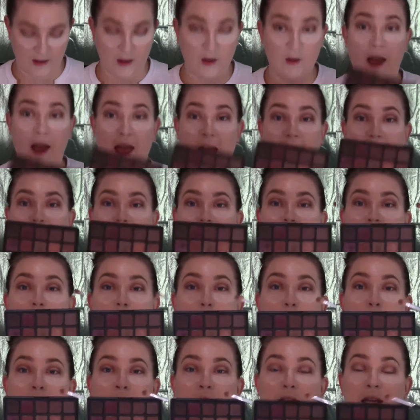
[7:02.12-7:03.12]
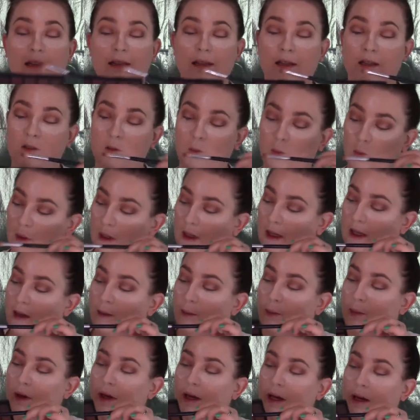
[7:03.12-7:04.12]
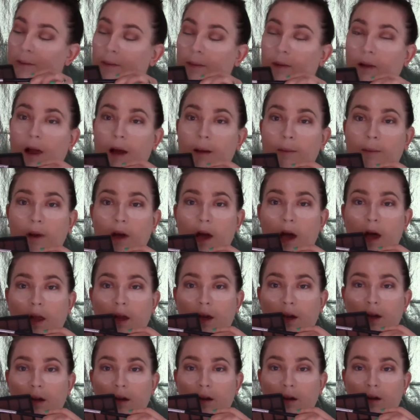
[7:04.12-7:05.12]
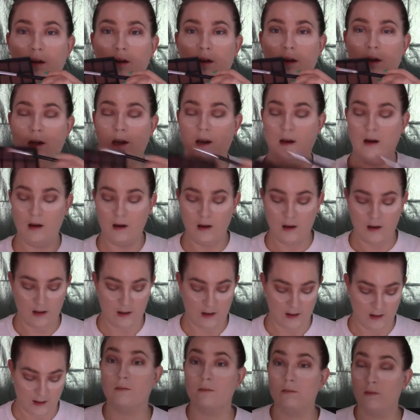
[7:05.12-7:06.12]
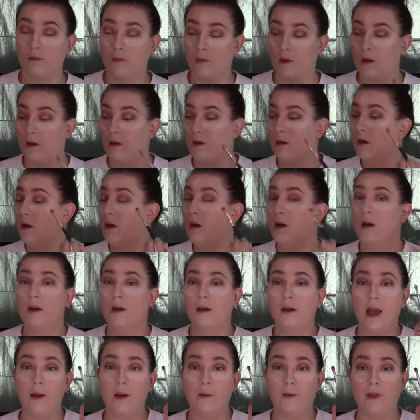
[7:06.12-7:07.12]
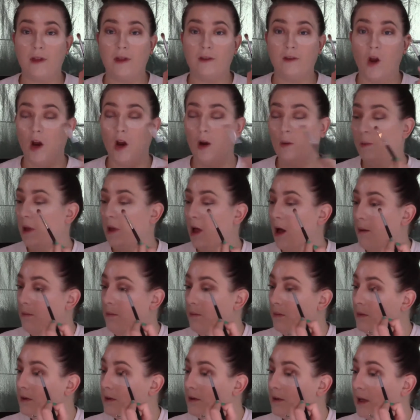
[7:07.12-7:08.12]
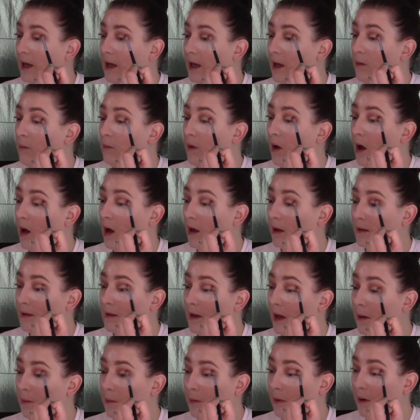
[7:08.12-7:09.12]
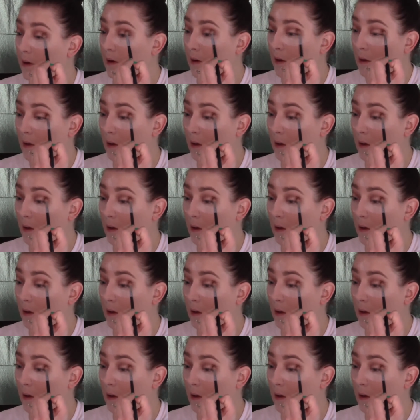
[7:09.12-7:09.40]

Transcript: Okay, now I'm going to take this really pretty plum color here. Okay, with that dark plum, same concept.